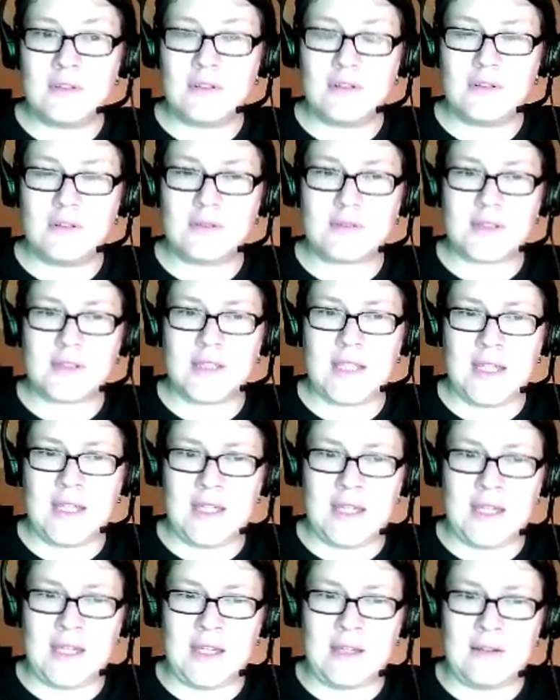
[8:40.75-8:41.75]

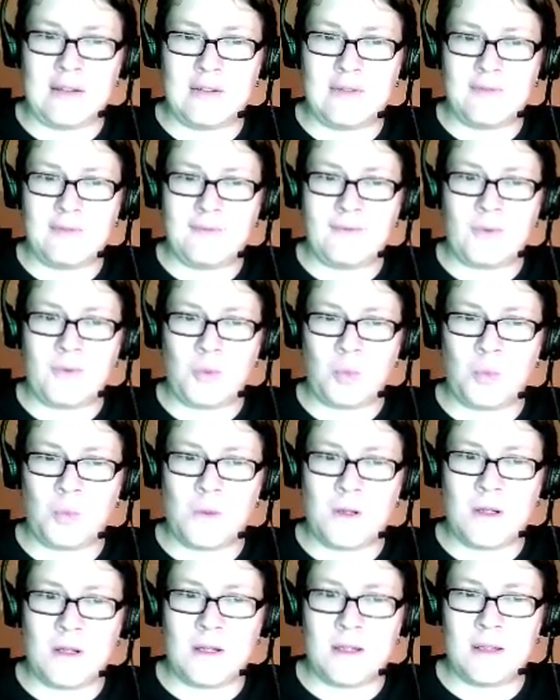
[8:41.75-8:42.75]
okay, for
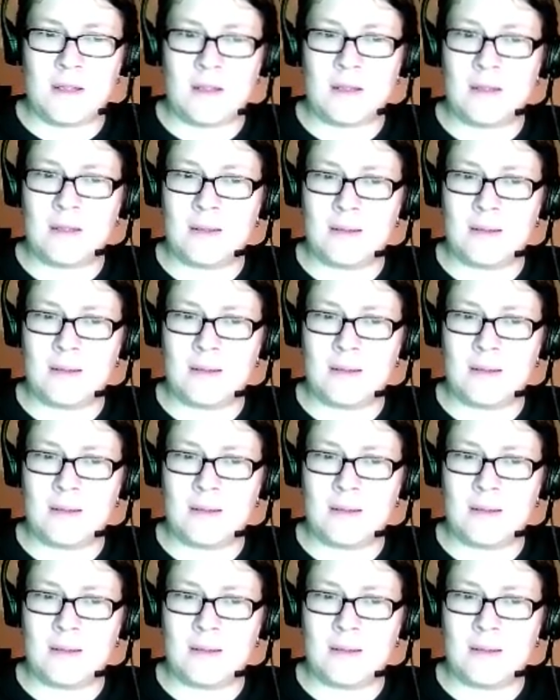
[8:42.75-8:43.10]
one,